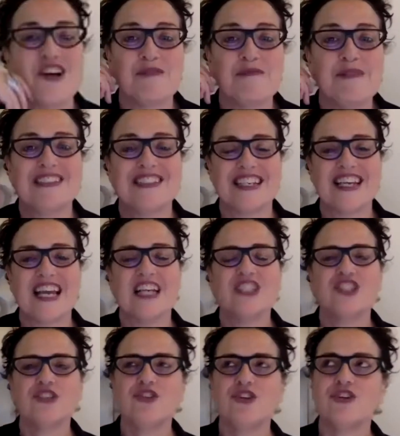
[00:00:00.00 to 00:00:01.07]
amazing. And
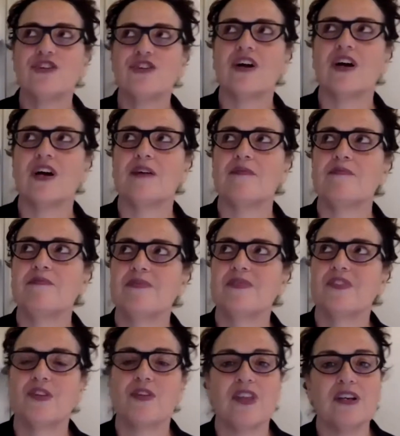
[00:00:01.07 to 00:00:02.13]
so
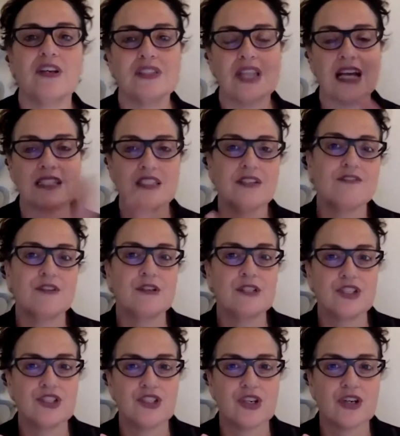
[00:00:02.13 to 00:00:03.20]
that's the
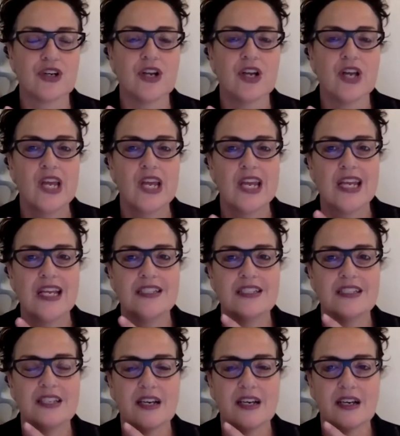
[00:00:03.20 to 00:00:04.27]
furniture. Is
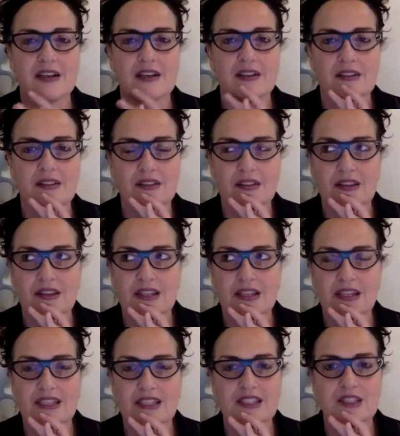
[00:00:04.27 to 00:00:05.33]
the
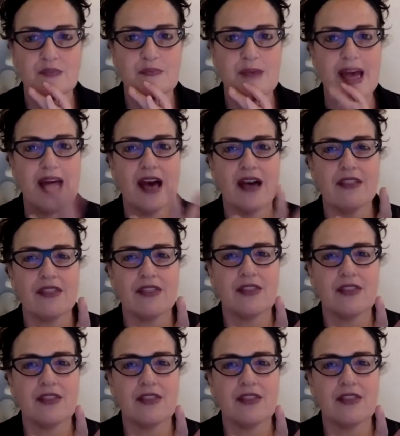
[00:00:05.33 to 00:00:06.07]
bath